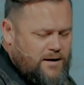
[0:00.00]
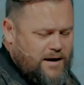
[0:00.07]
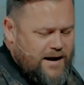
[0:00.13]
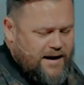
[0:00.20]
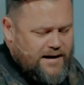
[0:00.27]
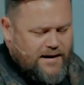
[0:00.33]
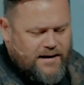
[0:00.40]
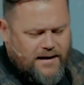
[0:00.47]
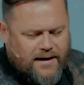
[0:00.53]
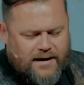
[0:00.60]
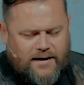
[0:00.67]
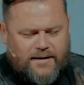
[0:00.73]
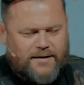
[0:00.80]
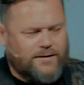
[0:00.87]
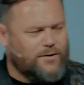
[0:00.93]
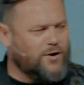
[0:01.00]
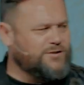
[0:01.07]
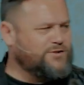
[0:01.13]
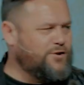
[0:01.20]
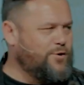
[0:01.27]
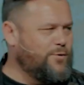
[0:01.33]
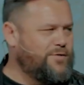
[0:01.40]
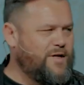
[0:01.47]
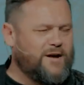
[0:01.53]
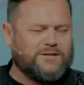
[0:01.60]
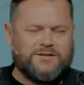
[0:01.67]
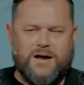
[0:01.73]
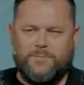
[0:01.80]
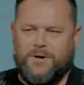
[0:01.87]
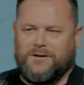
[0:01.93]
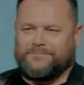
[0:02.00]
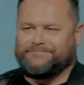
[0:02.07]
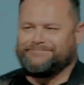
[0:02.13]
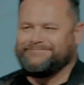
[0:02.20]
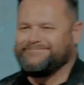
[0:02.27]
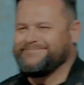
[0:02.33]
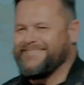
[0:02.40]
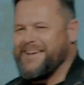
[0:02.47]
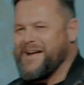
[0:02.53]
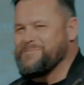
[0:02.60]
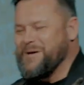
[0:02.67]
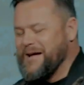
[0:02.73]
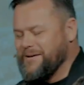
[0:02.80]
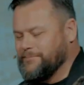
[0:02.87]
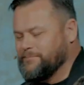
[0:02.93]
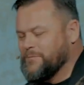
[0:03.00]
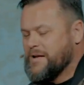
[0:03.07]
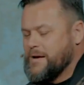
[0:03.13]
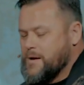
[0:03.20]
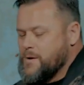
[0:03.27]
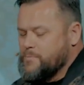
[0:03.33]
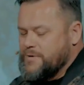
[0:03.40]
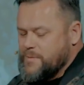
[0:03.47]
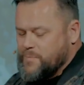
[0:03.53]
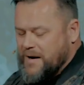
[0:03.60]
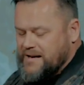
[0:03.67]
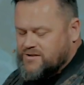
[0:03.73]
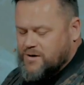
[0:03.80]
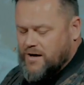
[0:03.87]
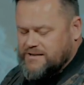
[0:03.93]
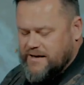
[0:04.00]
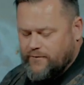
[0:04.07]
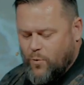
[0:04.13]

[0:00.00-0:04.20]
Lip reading: And lots of cool things coming. Amen. Be blessed, guys.